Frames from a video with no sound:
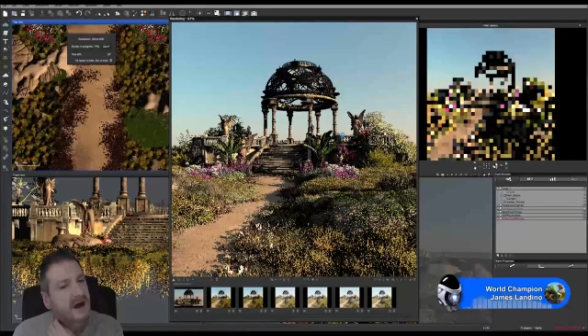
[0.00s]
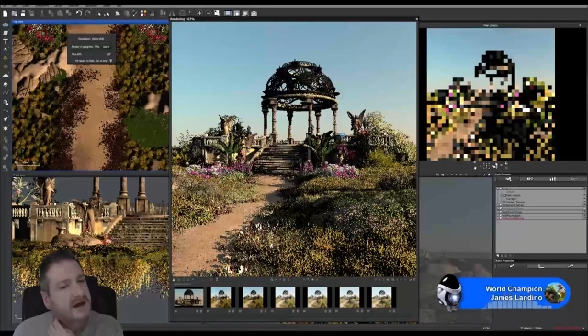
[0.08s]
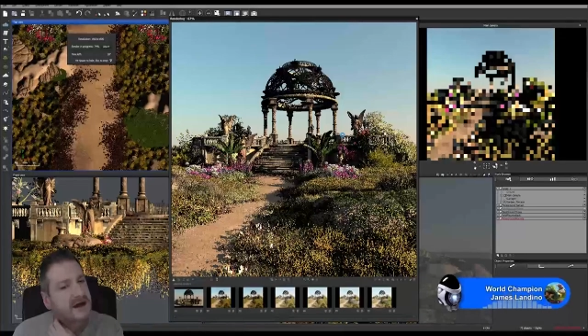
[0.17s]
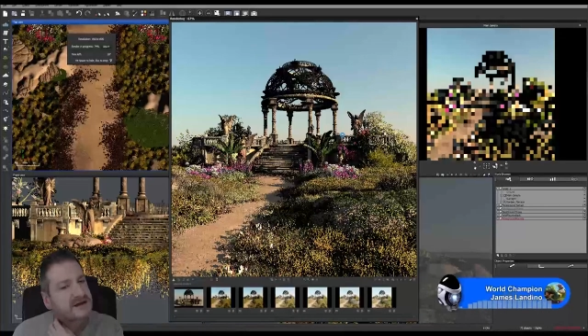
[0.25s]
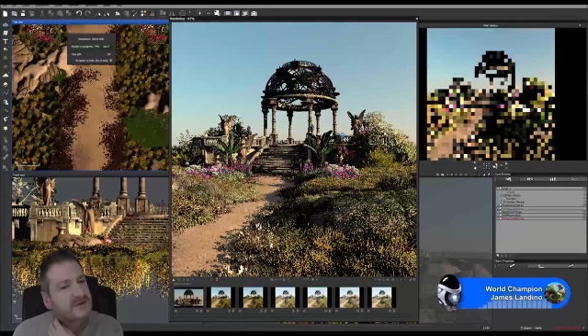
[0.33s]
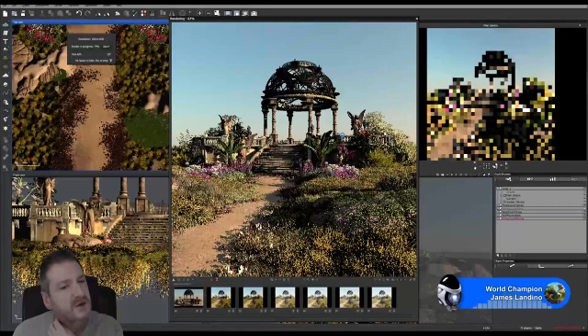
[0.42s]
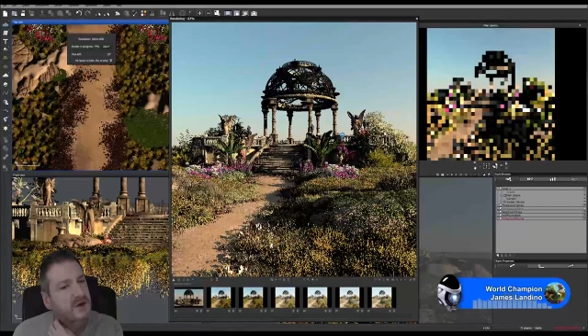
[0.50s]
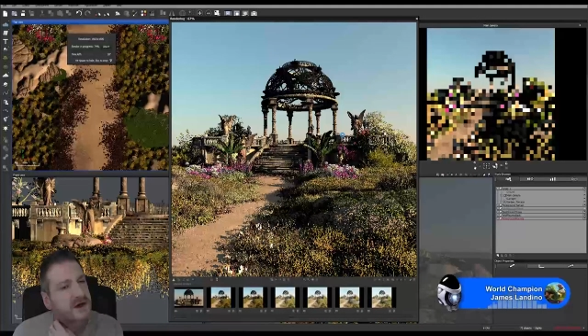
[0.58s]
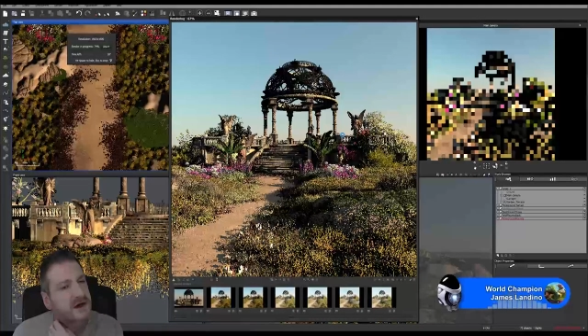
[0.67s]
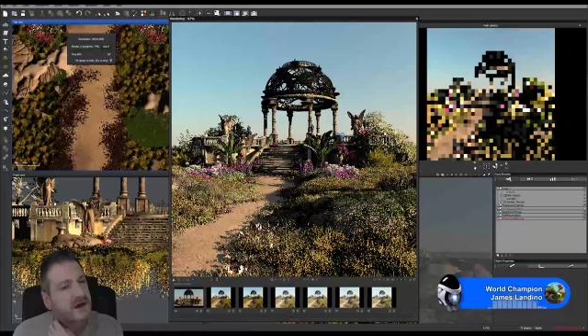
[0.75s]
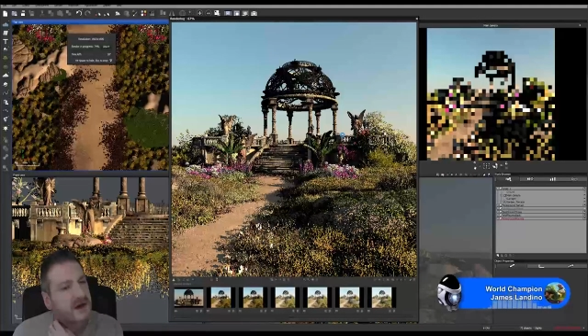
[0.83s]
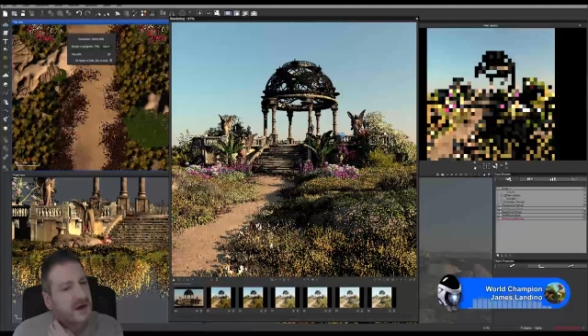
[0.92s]
and
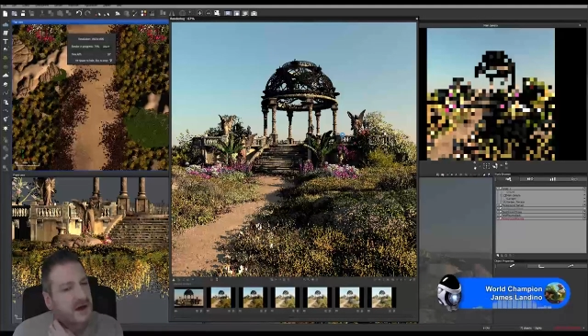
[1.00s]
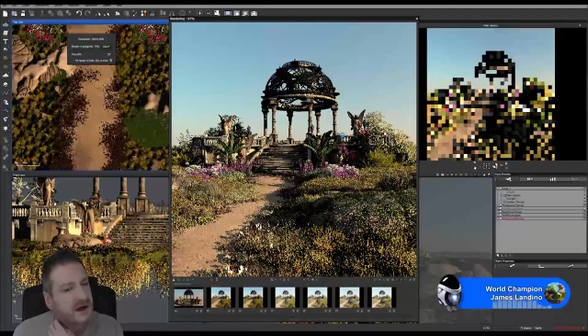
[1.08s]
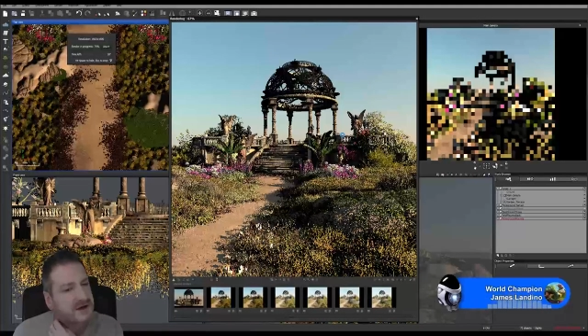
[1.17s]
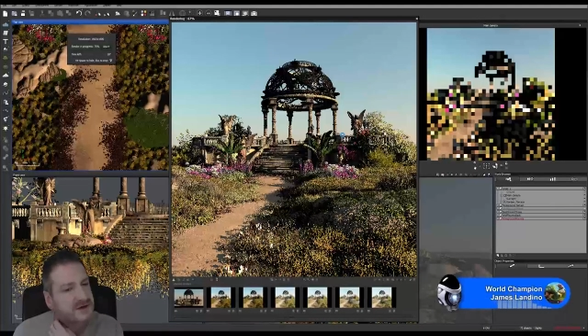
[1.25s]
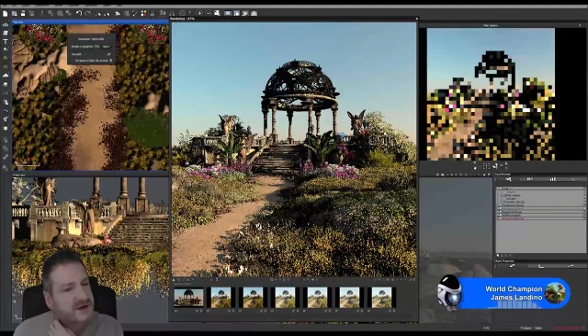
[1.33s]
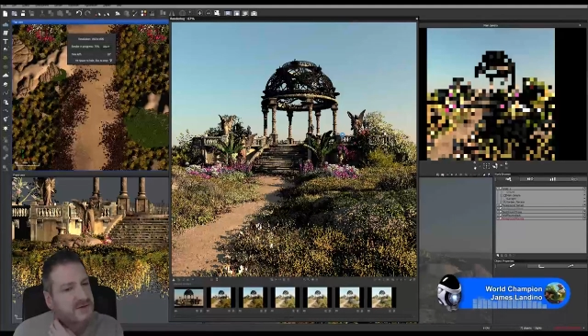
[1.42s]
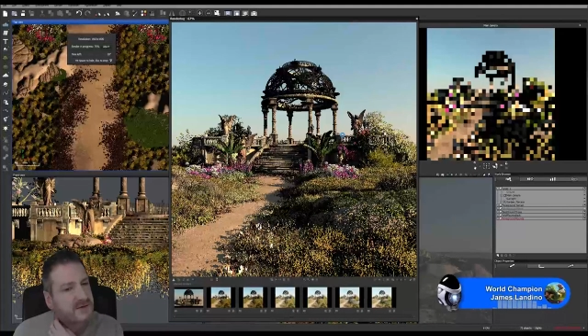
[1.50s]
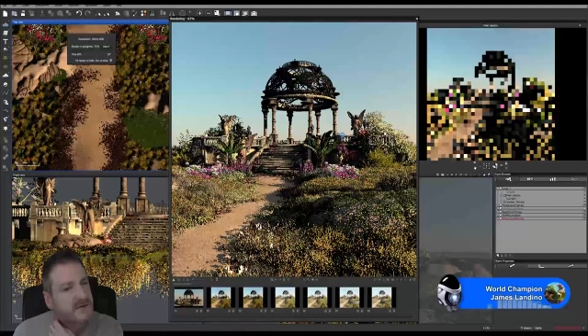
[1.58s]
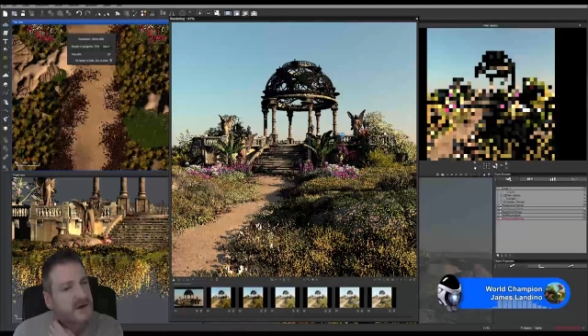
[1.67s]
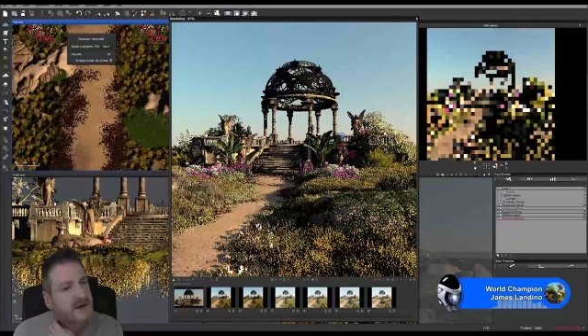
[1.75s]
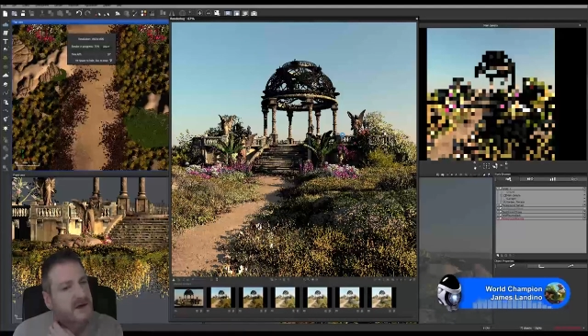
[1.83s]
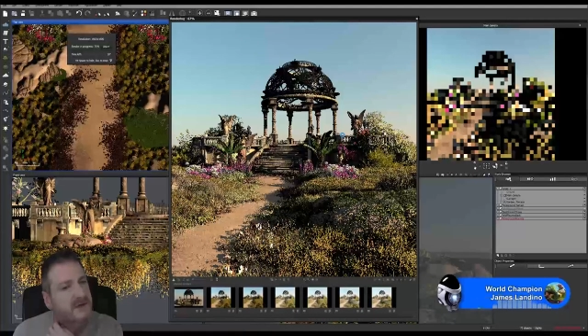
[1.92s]
exporting a, a tree
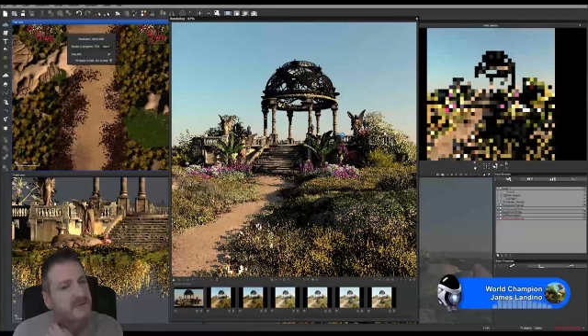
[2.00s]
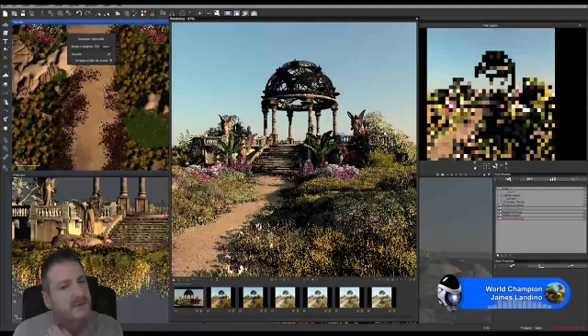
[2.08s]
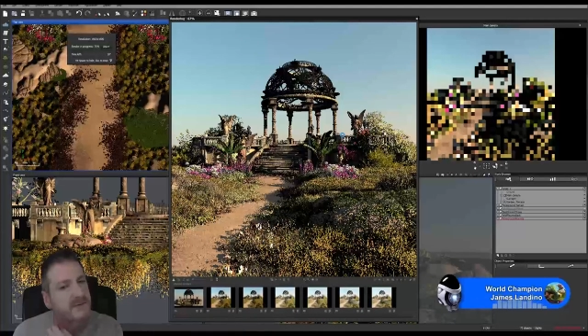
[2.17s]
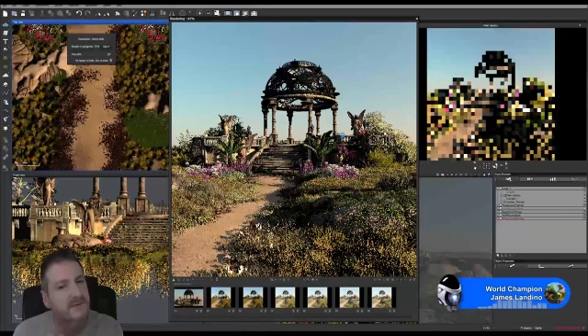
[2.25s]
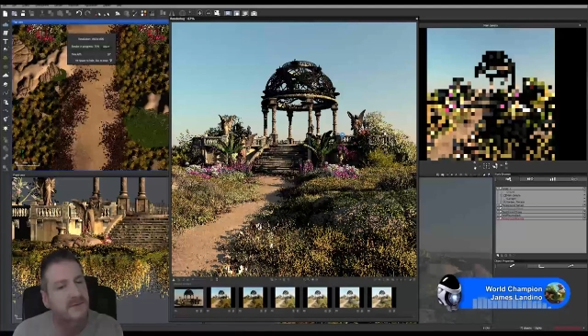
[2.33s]
from there